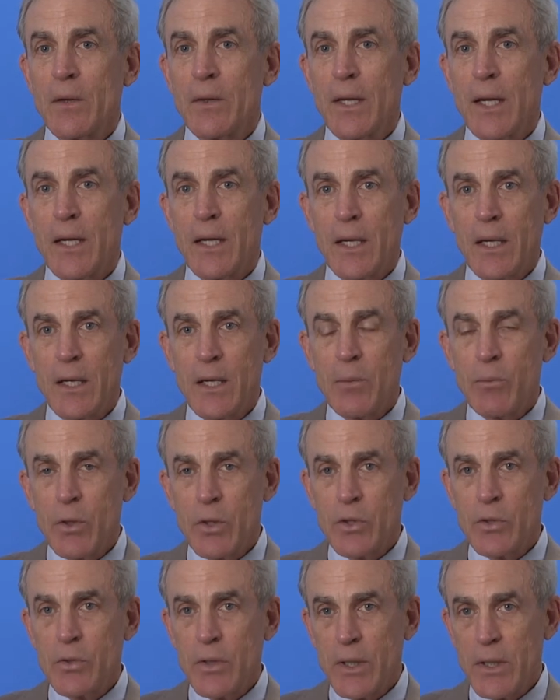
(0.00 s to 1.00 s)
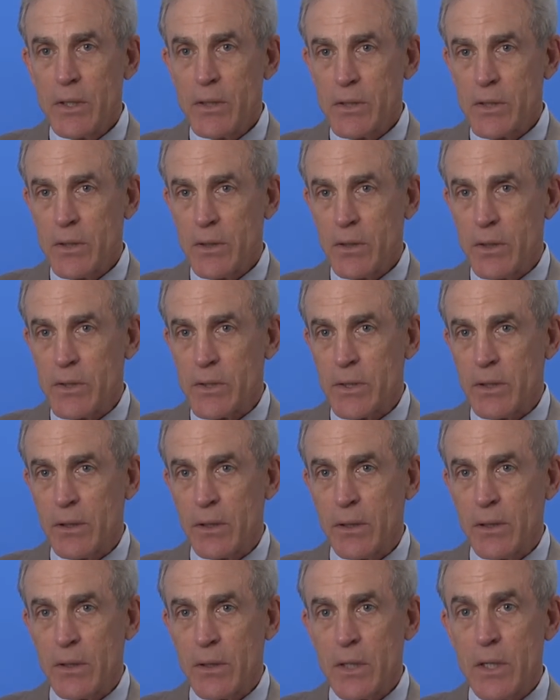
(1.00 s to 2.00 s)
that need to be treated
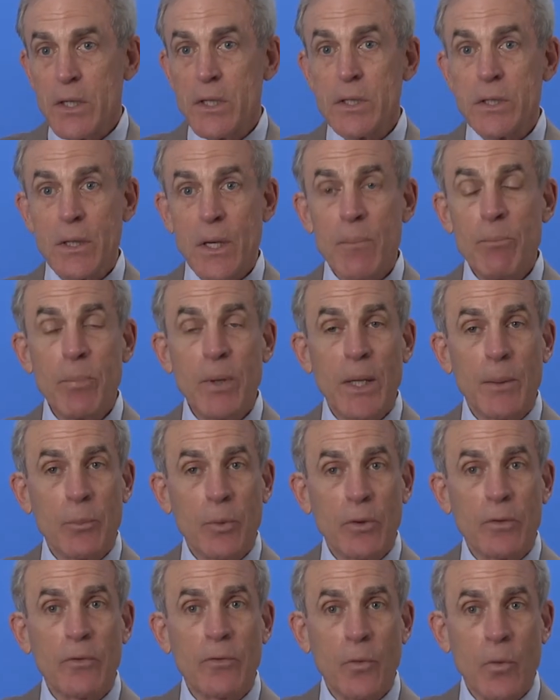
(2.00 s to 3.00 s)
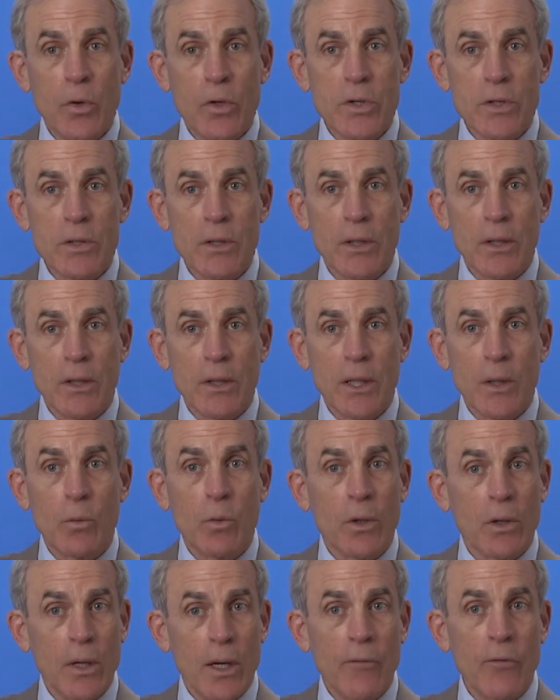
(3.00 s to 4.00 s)
seriously. Some people, fortunately,
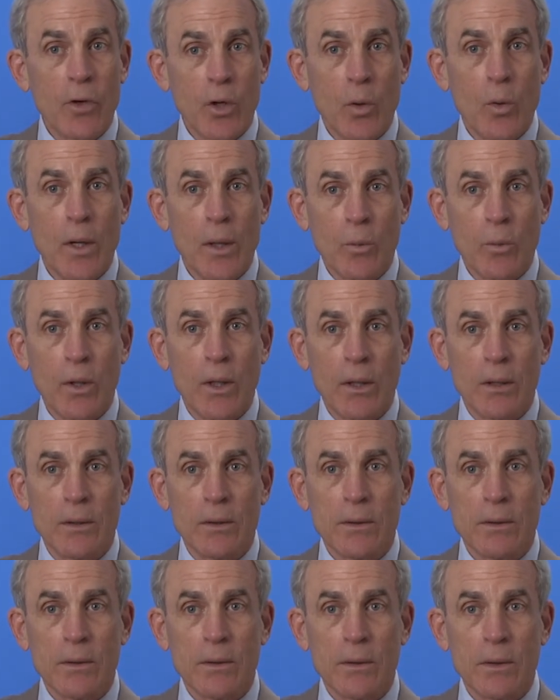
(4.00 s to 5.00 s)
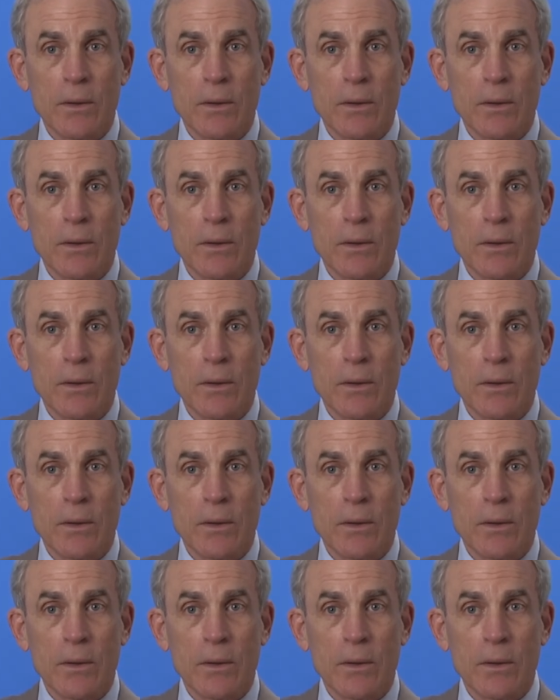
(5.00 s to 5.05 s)
recover quite well,